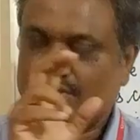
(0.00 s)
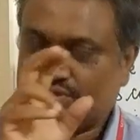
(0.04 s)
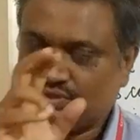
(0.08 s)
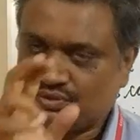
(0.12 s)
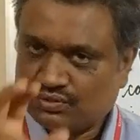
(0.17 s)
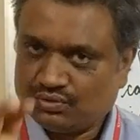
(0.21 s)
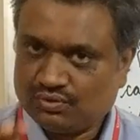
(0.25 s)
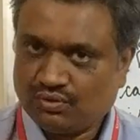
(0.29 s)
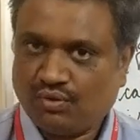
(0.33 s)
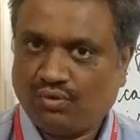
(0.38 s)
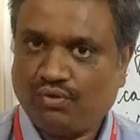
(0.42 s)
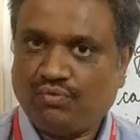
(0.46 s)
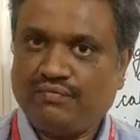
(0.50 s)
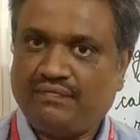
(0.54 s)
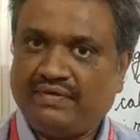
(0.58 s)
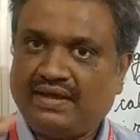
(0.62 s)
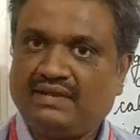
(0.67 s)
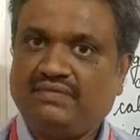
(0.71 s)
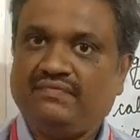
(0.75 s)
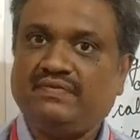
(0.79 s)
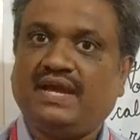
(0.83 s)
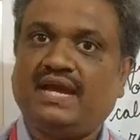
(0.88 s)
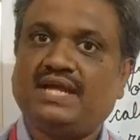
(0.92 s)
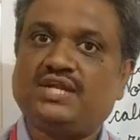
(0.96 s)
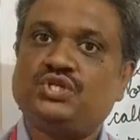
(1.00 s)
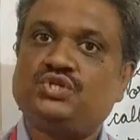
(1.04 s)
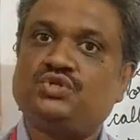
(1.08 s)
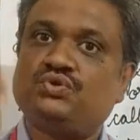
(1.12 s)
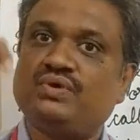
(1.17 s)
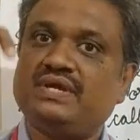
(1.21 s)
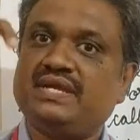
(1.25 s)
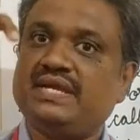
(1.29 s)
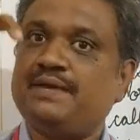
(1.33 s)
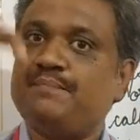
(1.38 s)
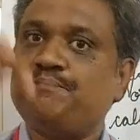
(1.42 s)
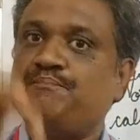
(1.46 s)
So when we are
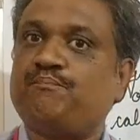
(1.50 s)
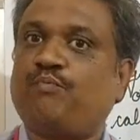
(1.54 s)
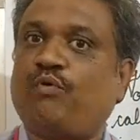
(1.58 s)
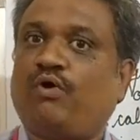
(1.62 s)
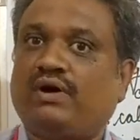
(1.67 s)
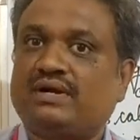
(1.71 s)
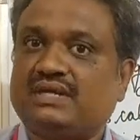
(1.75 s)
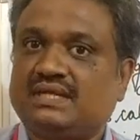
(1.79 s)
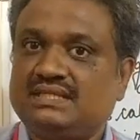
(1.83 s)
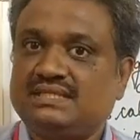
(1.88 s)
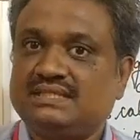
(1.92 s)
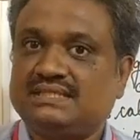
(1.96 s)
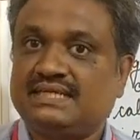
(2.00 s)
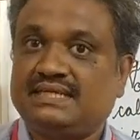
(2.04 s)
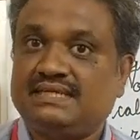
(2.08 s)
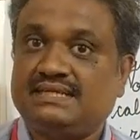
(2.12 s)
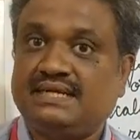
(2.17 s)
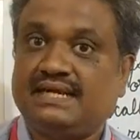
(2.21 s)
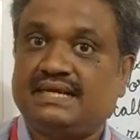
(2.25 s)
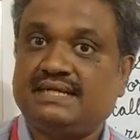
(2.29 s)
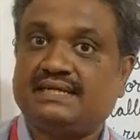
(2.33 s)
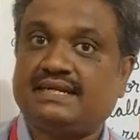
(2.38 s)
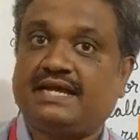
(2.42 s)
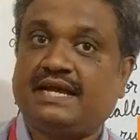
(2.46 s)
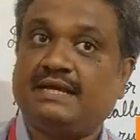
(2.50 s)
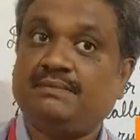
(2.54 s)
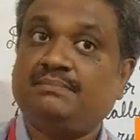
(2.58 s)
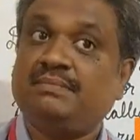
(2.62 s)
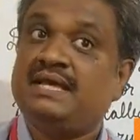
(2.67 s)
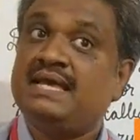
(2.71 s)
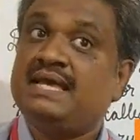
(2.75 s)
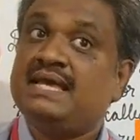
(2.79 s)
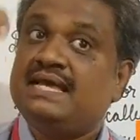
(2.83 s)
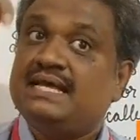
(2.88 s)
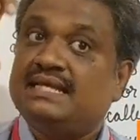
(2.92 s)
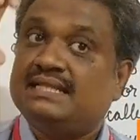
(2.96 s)
showing importance at that
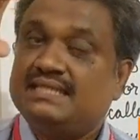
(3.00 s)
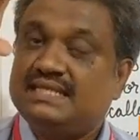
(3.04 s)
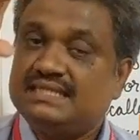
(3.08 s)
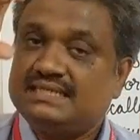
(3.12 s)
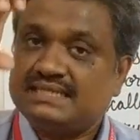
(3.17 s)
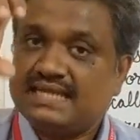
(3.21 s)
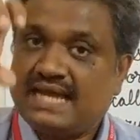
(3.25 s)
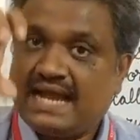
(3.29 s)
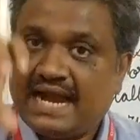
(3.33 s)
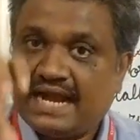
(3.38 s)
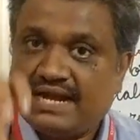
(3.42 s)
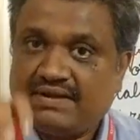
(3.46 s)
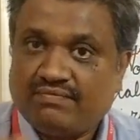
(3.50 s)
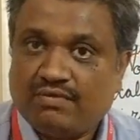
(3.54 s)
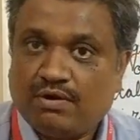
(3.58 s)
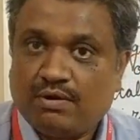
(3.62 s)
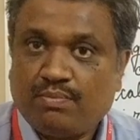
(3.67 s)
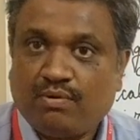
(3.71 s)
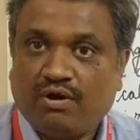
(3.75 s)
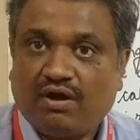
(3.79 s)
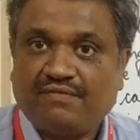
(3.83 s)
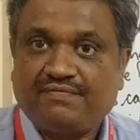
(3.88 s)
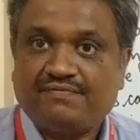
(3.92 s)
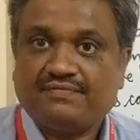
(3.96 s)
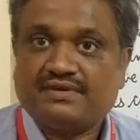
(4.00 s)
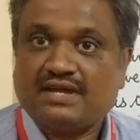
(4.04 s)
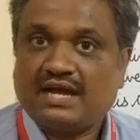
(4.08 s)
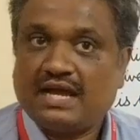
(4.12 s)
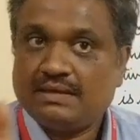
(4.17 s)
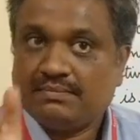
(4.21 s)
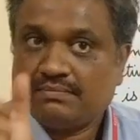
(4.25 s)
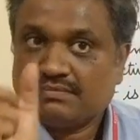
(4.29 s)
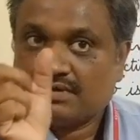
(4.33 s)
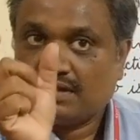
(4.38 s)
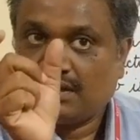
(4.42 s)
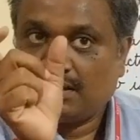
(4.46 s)
time, this adverb of
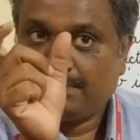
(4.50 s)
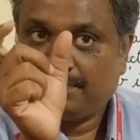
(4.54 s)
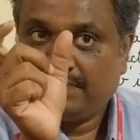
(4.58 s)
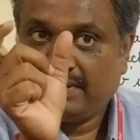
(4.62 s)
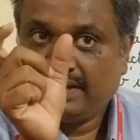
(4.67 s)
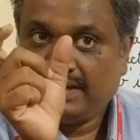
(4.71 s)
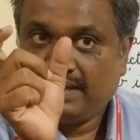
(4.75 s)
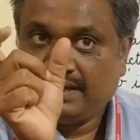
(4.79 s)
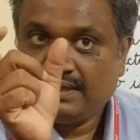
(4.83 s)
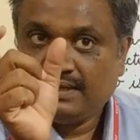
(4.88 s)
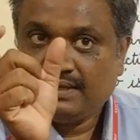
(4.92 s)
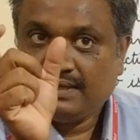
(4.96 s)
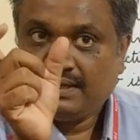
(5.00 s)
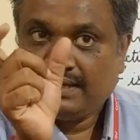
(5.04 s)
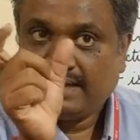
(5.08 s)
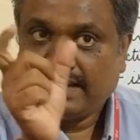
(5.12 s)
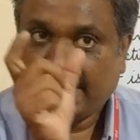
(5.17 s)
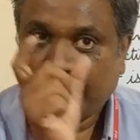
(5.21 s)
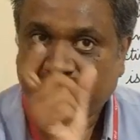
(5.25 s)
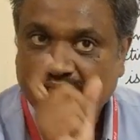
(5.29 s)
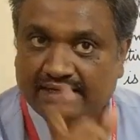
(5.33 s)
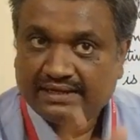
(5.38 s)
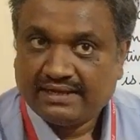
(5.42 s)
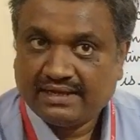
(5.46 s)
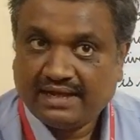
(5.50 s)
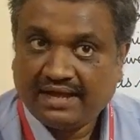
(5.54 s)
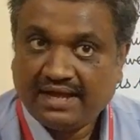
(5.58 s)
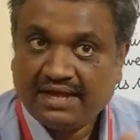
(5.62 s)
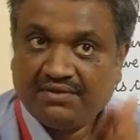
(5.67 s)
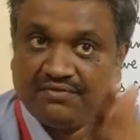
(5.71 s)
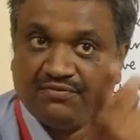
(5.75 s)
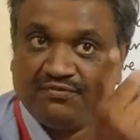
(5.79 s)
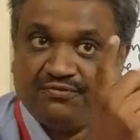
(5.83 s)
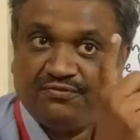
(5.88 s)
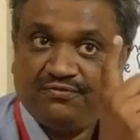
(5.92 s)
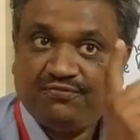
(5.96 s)
time coming at
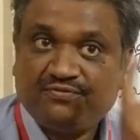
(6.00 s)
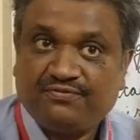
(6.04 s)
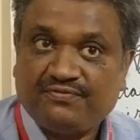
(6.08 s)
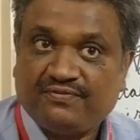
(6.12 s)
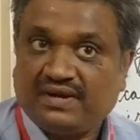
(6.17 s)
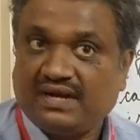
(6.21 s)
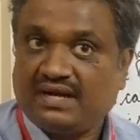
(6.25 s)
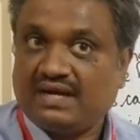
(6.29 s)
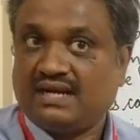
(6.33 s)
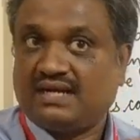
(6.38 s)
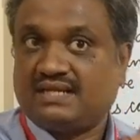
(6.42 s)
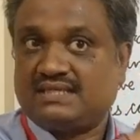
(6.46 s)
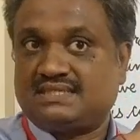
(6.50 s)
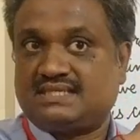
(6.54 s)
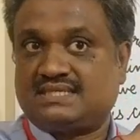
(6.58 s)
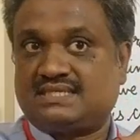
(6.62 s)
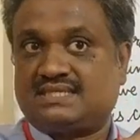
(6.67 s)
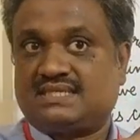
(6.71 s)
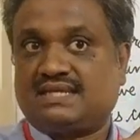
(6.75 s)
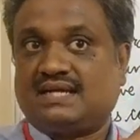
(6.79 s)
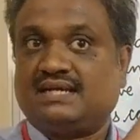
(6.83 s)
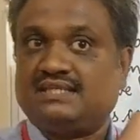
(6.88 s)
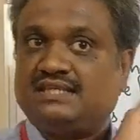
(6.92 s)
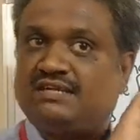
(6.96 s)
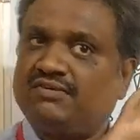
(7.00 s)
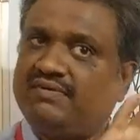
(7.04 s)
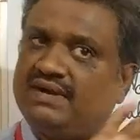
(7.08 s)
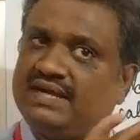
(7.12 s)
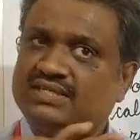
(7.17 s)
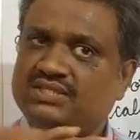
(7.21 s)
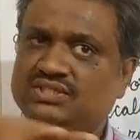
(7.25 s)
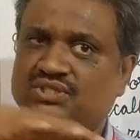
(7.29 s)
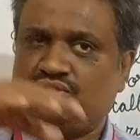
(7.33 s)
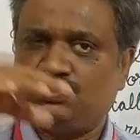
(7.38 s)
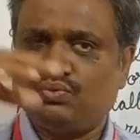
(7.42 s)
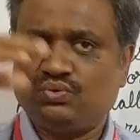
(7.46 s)
the first.
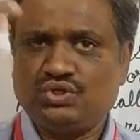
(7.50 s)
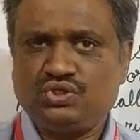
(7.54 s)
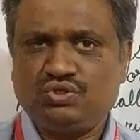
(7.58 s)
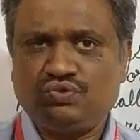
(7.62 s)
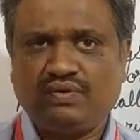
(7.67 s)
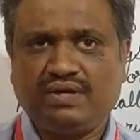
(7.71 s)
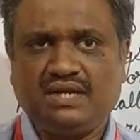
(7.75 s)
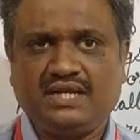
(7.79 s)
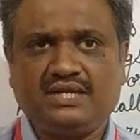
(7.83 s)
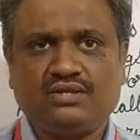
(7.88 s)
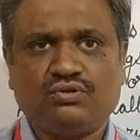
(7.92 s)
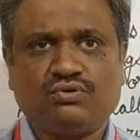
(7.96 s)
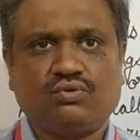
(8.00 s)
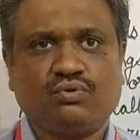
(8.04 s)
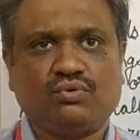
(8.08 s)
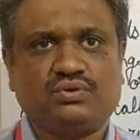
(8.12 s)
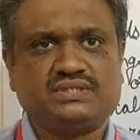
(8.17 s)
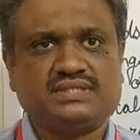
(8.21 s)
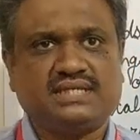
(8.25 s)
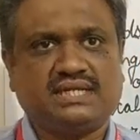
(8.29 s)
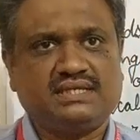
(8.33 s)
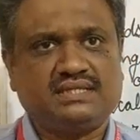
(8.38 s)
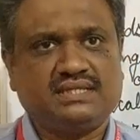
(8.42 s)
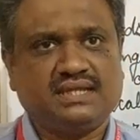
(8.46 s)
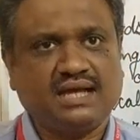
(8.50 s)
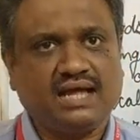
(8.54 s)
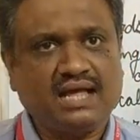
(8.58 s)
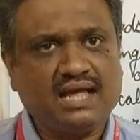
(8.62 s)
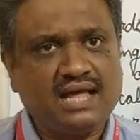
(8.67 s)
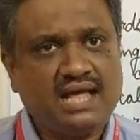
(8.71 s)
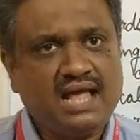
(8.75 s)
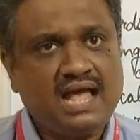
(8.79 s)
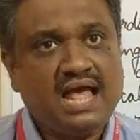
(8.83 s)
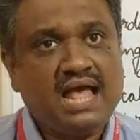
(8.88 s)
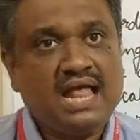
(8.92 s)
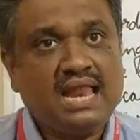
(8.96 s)
Otherwise, usually it goes at
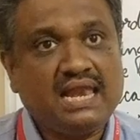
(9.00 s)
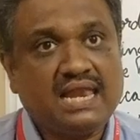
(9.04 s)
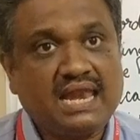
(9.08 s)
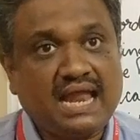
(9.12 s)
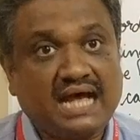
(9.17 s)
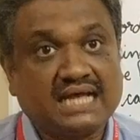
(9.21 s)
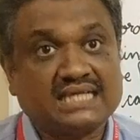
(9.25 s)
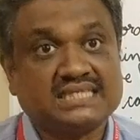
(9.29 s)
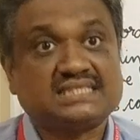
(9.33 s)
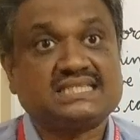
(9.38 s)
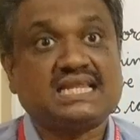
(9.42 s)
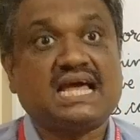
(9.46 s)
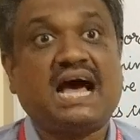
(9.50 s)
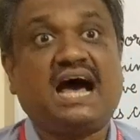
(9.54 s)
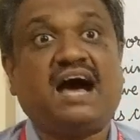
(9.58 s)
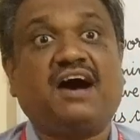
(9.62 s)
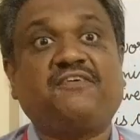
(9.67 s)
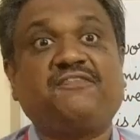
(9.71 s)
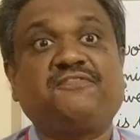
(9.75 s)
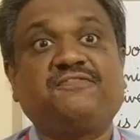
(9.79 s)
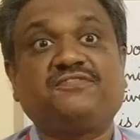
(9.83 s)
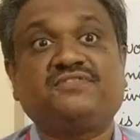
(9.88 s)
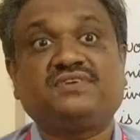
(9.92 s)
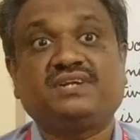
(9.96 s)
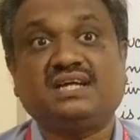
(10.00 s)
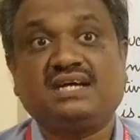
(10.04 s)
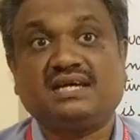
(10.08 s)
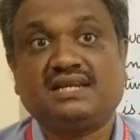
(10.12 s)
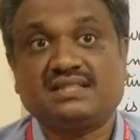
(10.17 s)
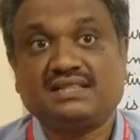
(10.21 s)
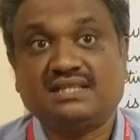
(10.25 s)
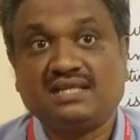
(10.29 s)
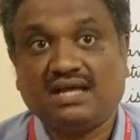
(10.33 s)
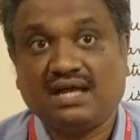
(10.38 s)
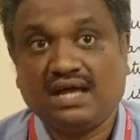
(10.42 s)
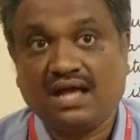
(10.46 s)
the last
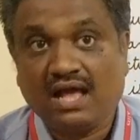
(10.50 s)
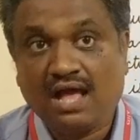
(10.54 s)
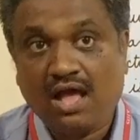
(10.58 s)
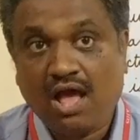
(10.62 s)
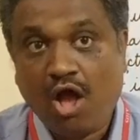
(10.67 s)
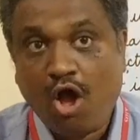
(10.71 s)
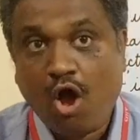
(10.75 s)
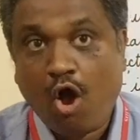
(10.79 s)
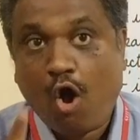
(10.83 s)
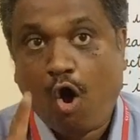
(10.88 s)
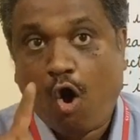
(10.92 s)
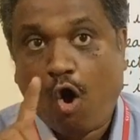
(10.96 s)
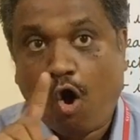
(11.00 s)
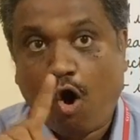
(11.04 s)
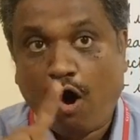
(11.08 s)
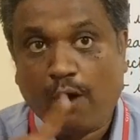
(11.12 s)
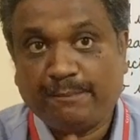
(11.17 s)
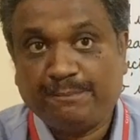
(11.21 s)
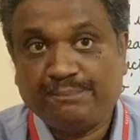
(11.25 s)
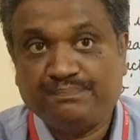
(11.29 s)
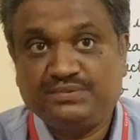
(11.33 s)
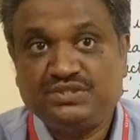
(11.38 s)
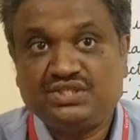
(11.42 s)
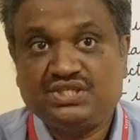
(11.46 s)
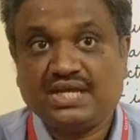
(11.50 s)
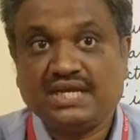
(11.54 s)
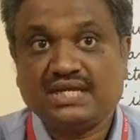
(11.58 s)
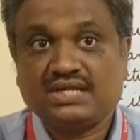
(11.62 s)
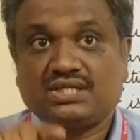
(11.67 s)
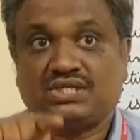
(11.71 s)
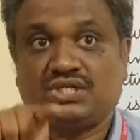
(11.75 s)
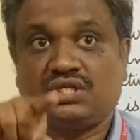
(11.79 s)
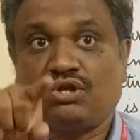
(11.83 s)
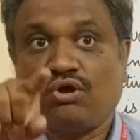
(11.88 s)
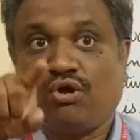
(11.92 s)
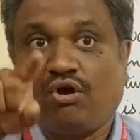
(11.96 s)
after the
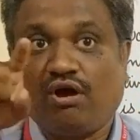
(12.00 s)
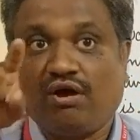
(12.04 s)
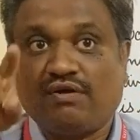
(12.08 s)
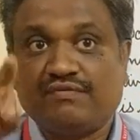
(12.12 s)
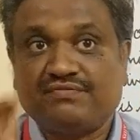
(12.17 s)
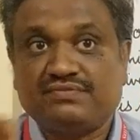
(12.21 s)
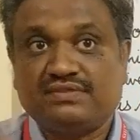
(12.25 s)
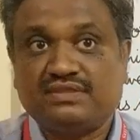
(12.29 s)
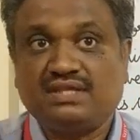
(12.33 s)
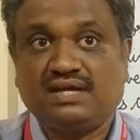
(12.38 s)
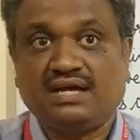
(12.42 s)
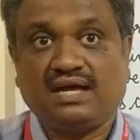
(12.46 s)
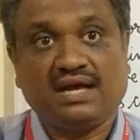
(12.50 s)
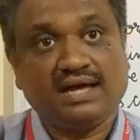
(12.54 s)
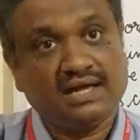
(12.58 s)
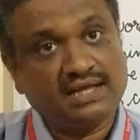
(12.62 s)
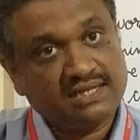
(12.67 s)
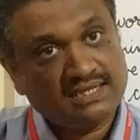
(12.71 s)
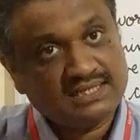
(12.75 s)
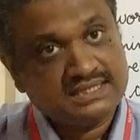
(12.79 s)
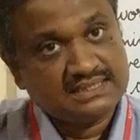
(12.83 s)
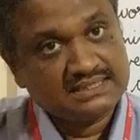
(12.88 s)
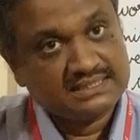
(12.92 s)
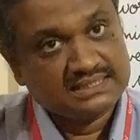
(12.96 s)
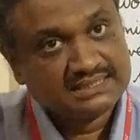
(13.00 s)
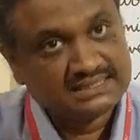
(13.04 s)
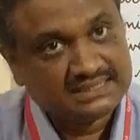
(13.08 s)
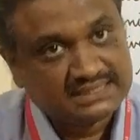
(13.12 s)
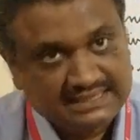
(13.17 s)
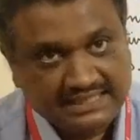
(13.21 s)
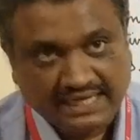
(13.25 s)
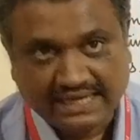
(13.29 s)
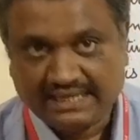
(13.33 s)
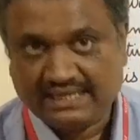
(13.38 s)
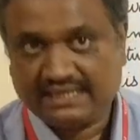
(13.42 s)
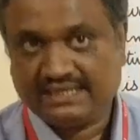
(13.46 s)
object of the
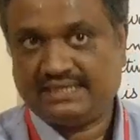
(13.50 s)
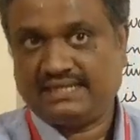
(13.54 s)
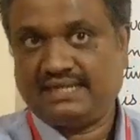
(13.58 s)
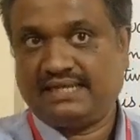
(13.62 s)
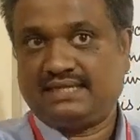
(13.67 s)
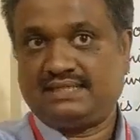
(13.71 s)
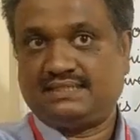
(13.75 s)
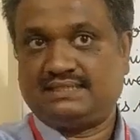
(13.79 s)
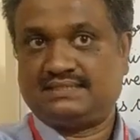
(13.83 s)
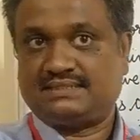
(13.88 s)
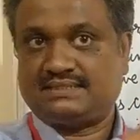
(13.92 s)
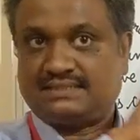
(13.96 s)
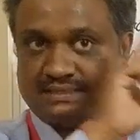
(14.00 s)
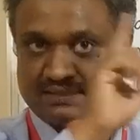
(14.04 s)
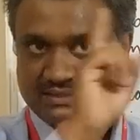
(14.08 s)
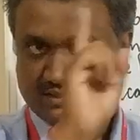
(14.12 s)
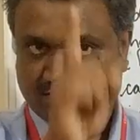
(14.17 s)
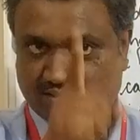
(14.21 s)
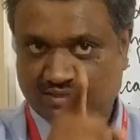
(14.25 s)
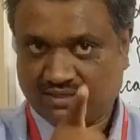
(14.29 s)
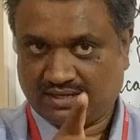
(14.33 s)
sentence.